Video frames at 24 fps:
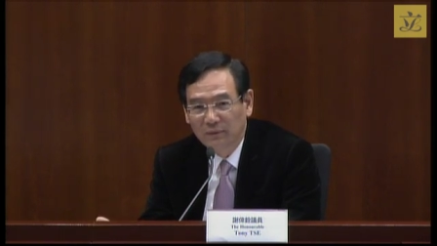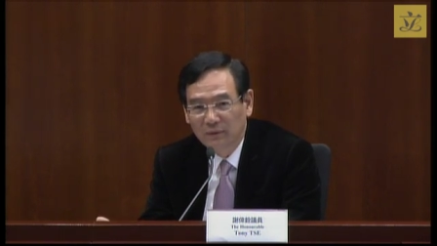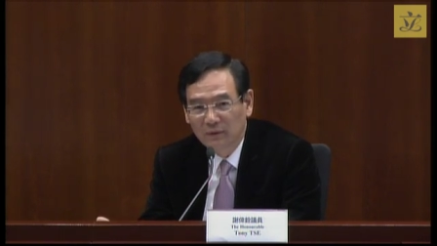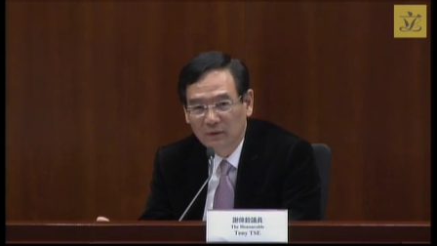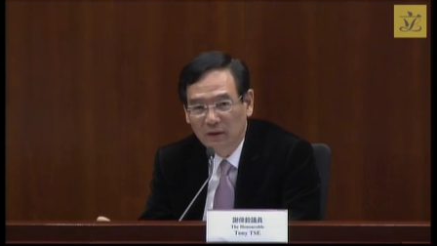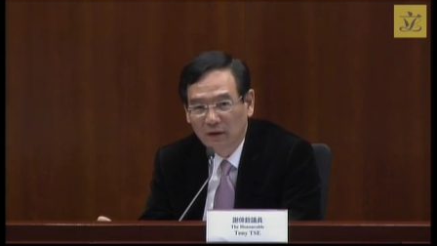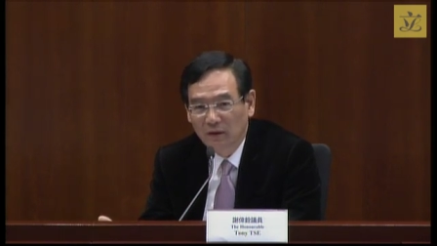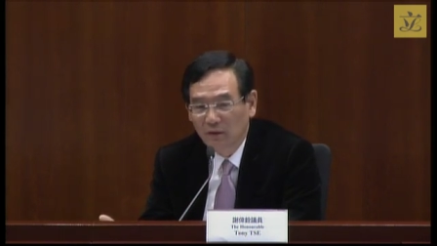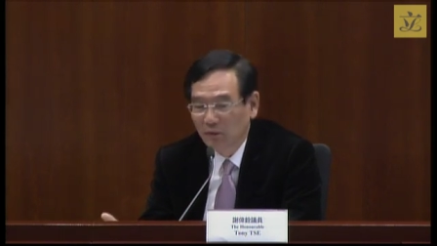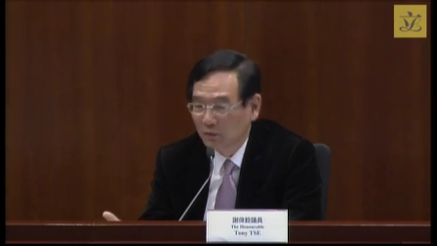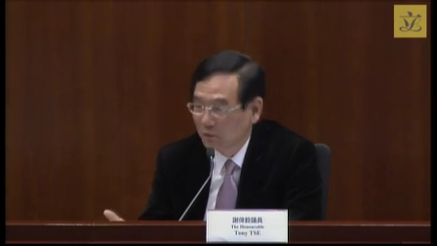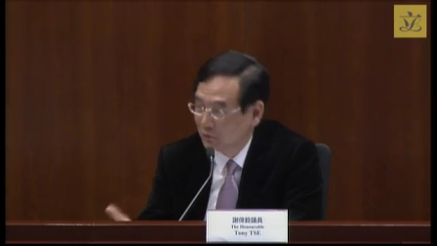
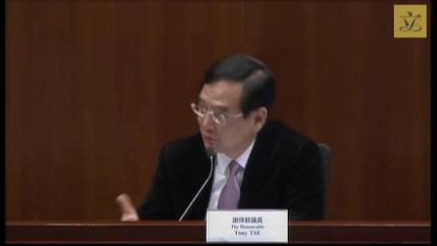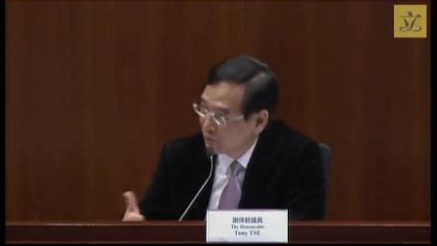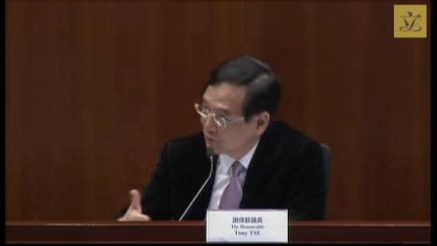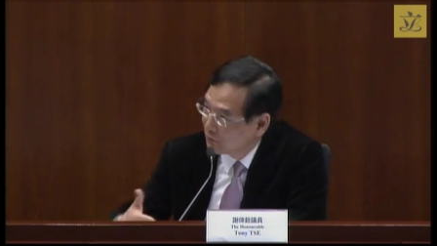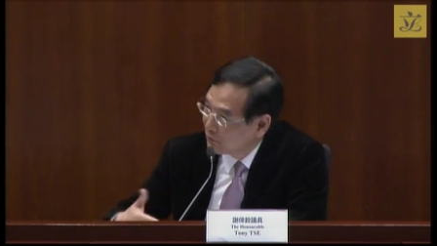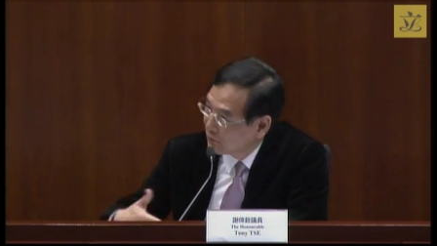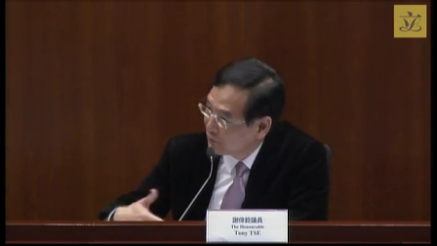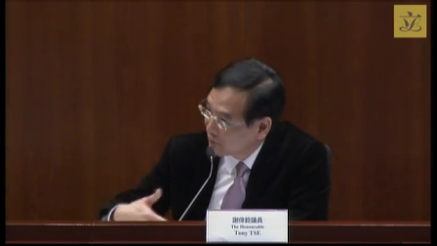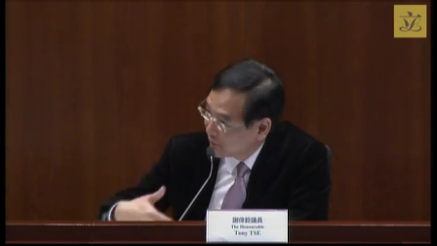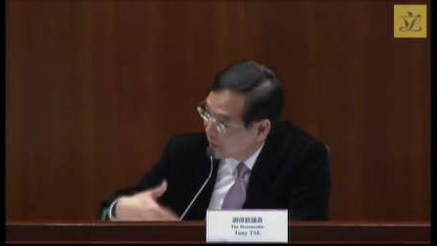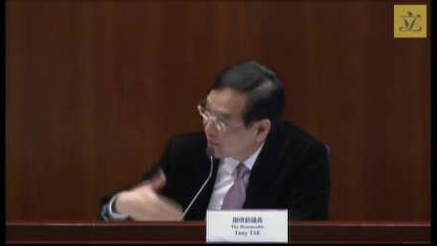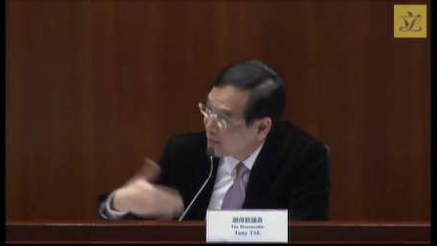Some
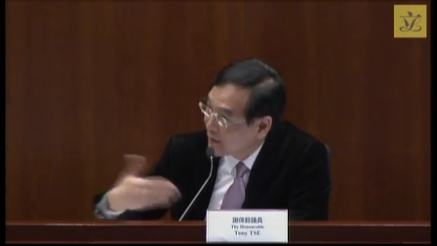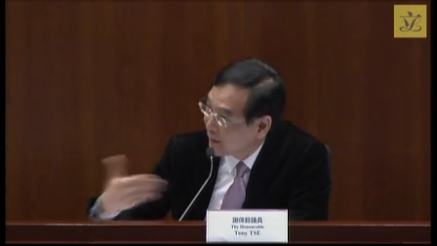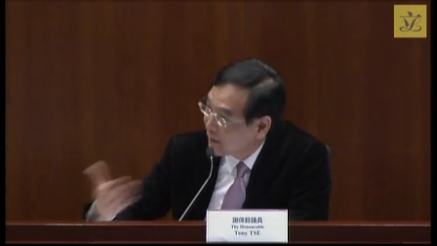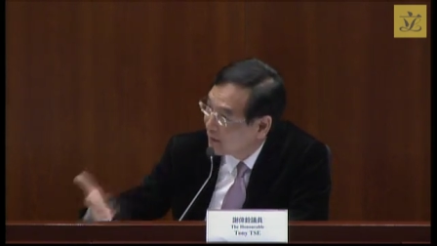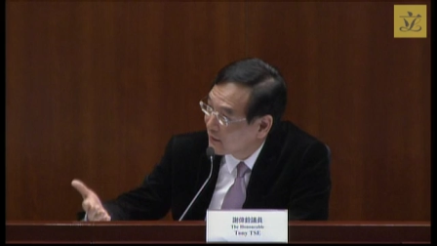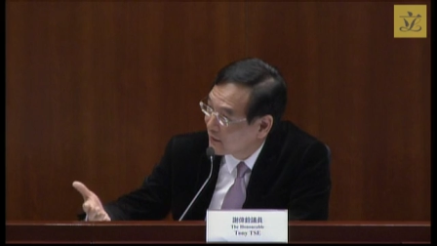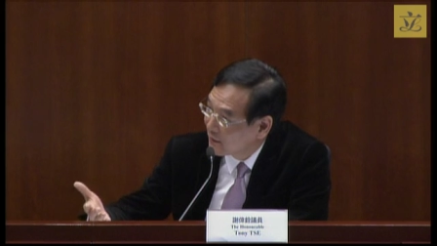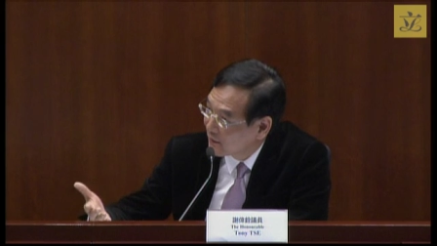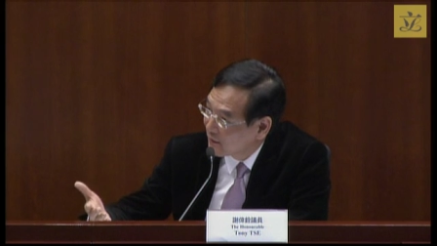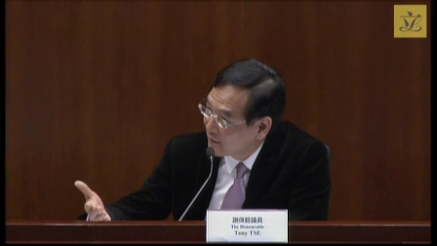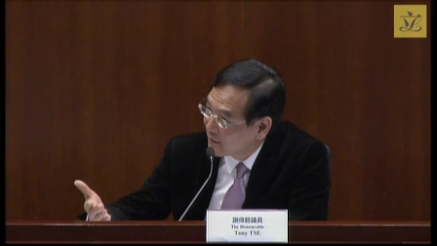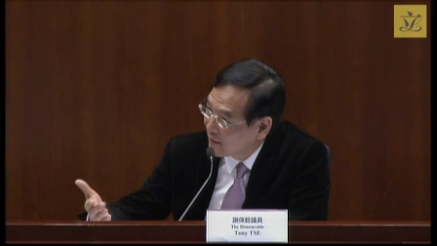civil
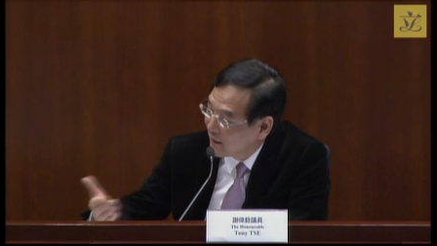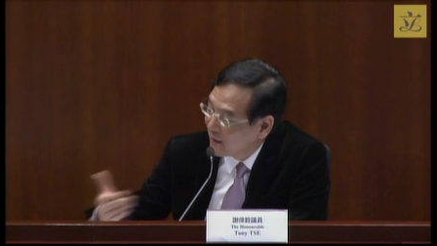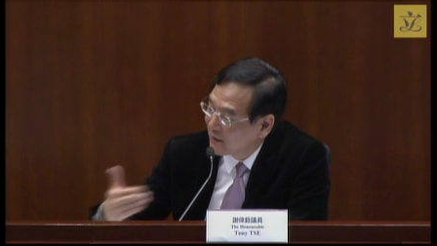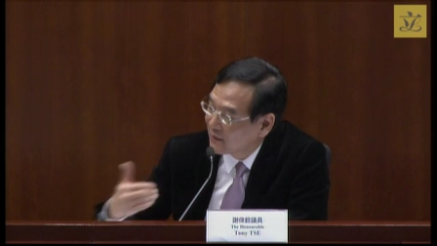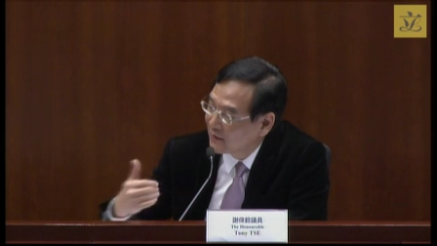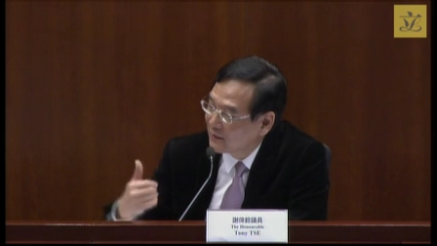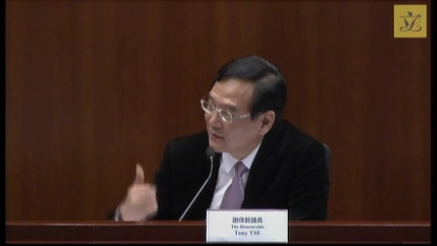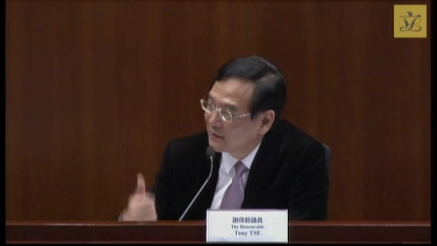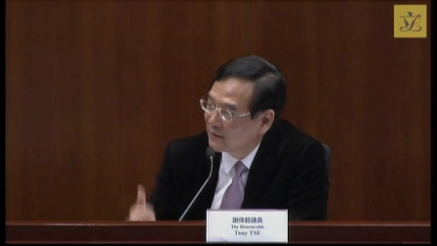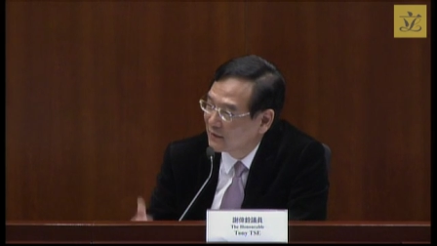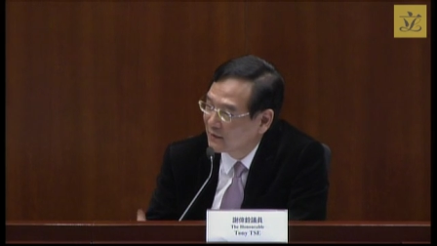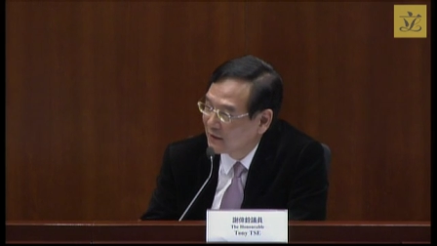
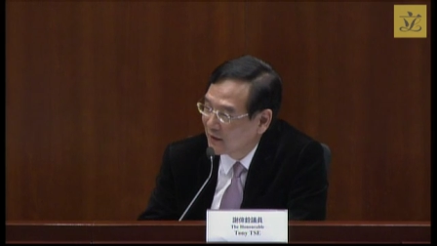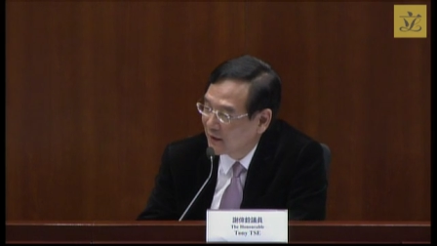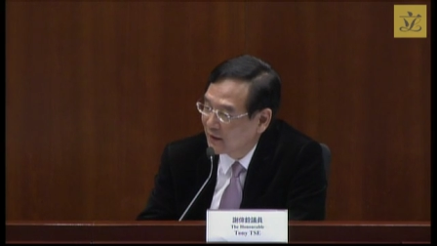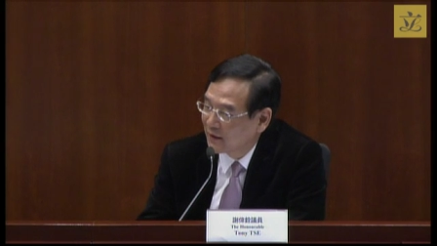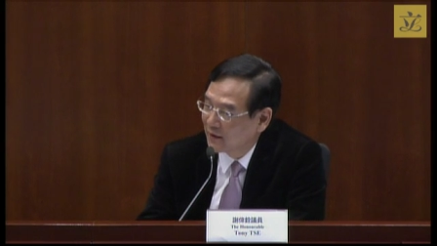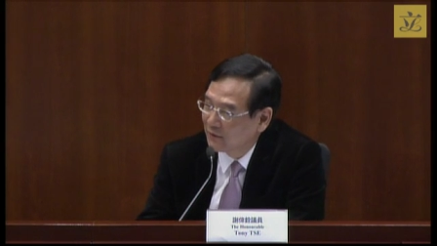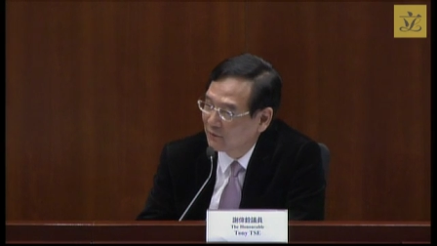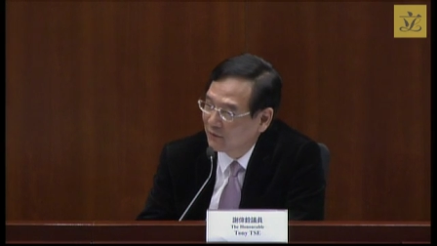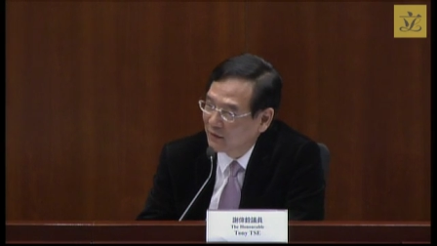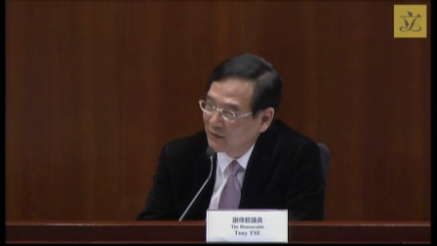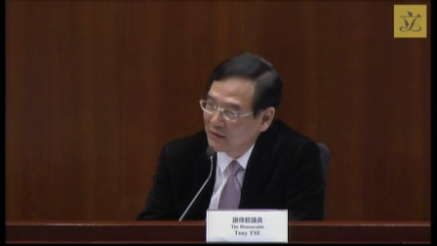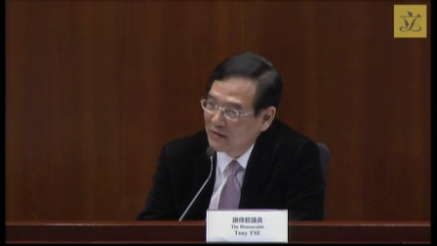servants
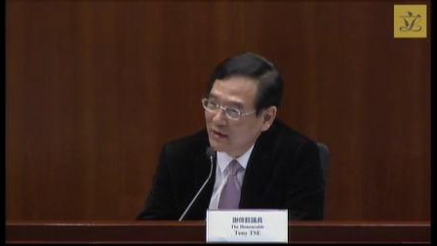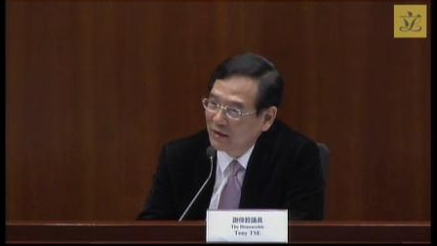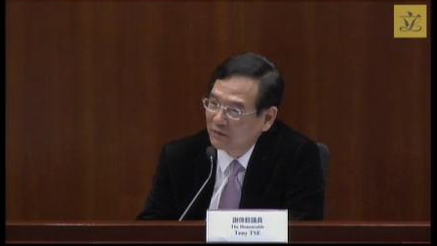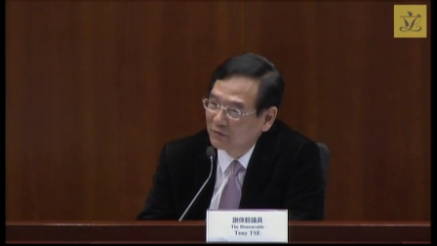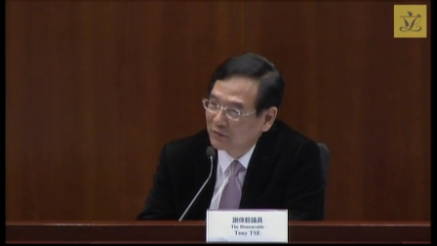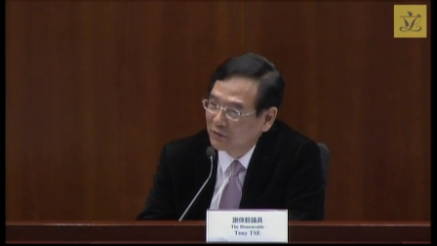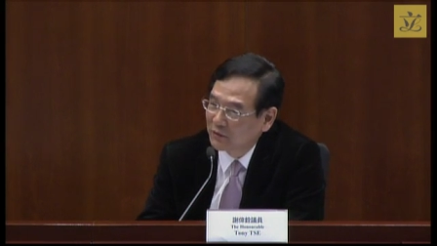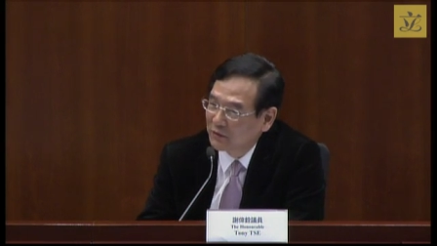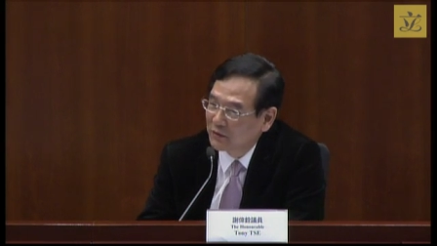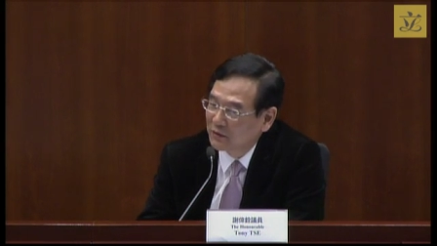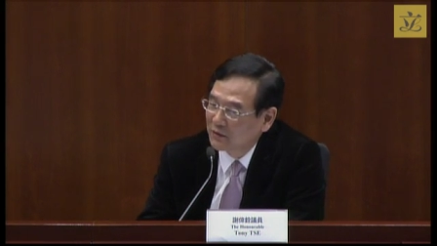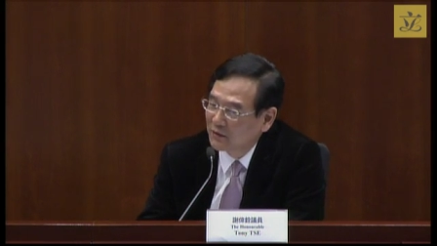
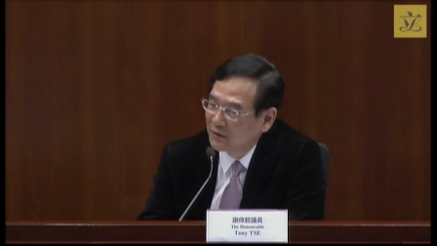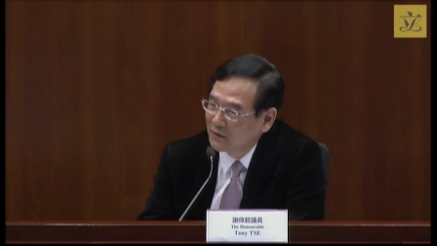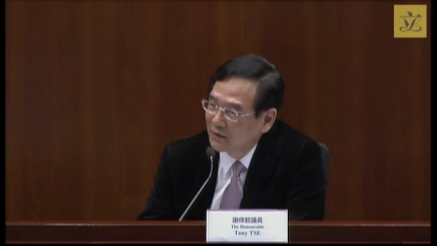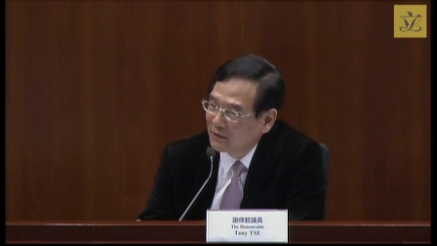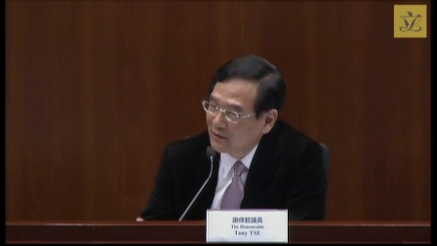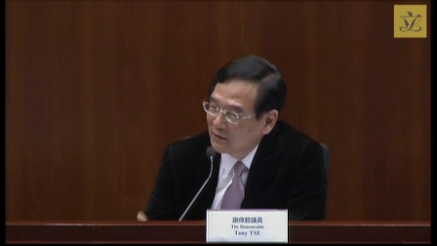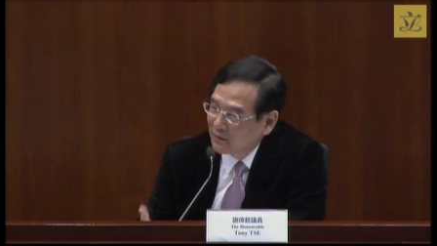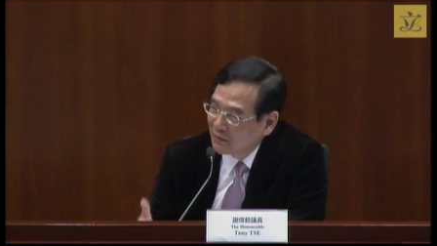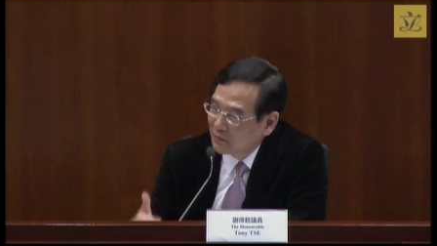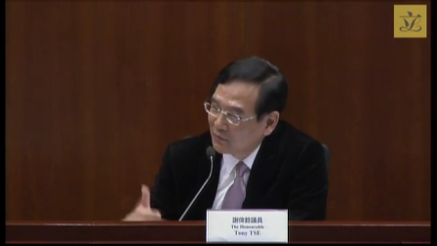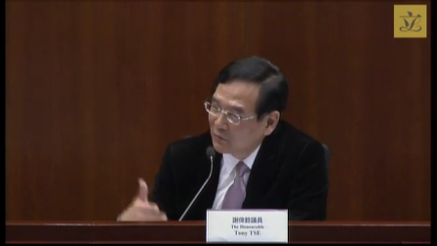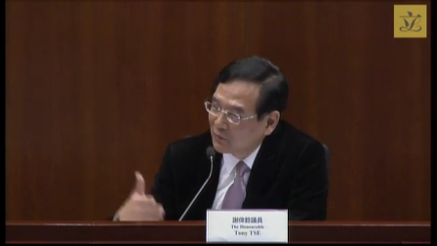think that
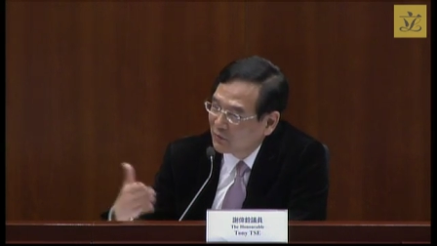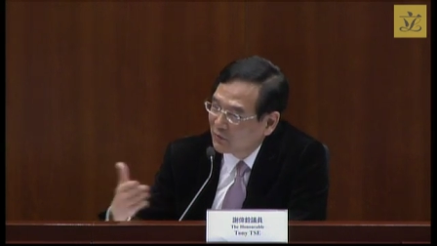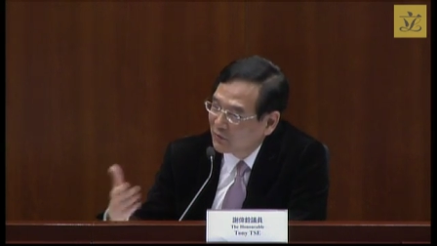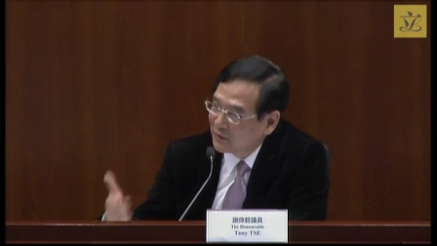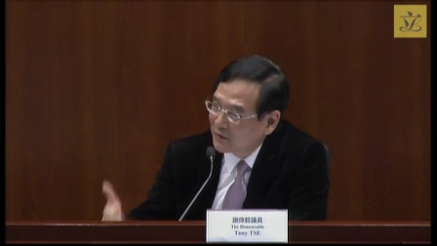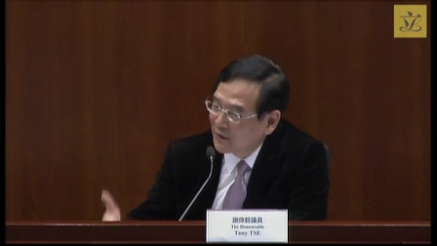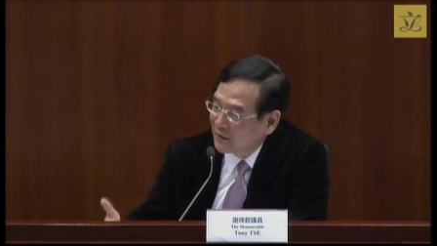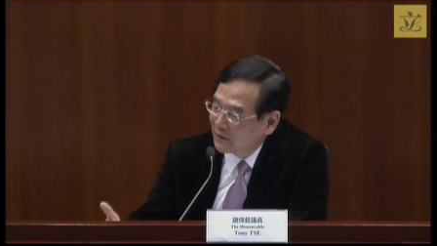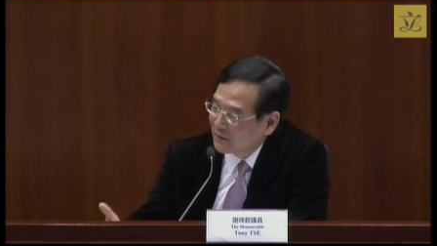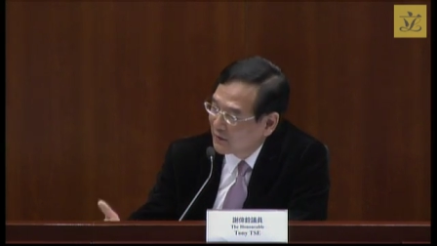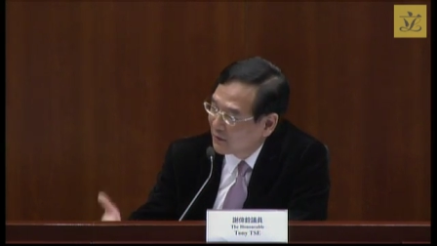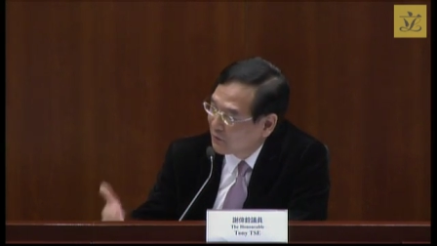they
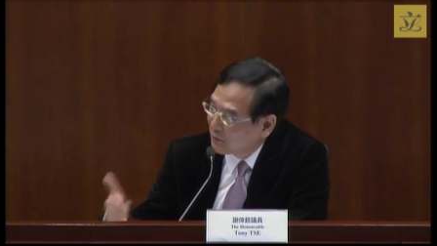have